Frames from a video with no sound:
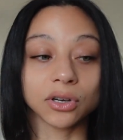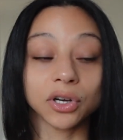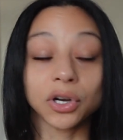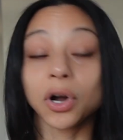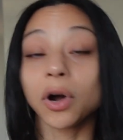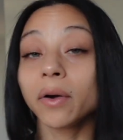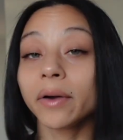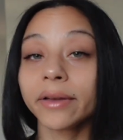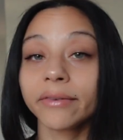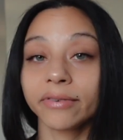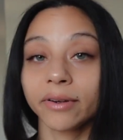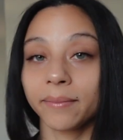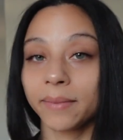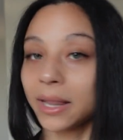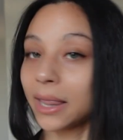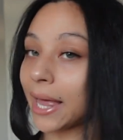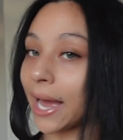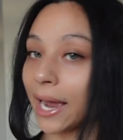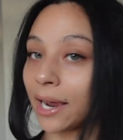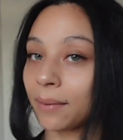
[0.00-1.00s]
going from a
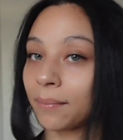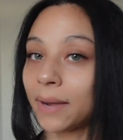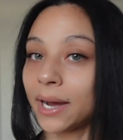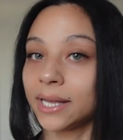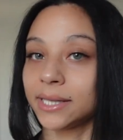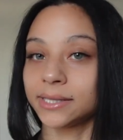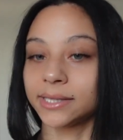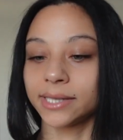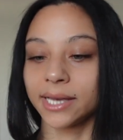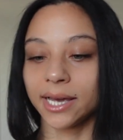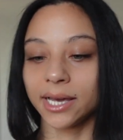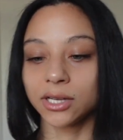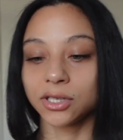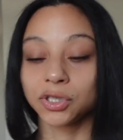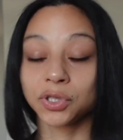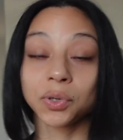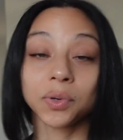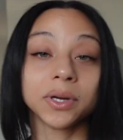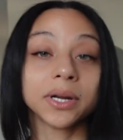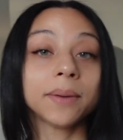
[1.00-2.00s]
lack mindset
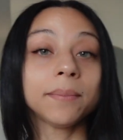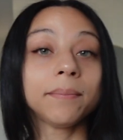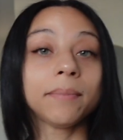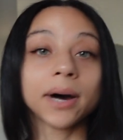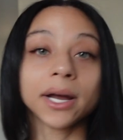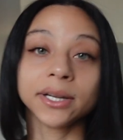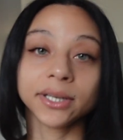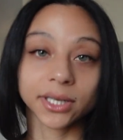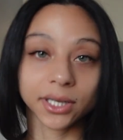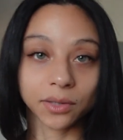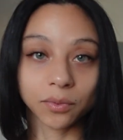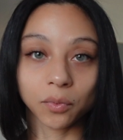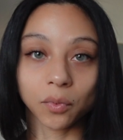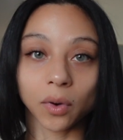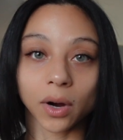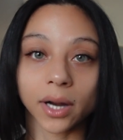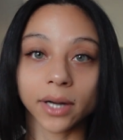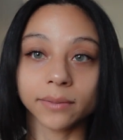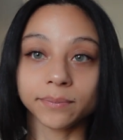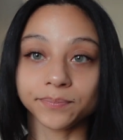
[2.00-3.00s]
to an abundant
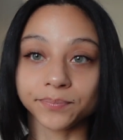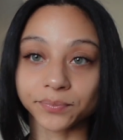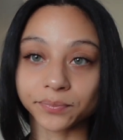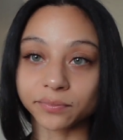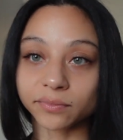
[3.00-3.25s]
one.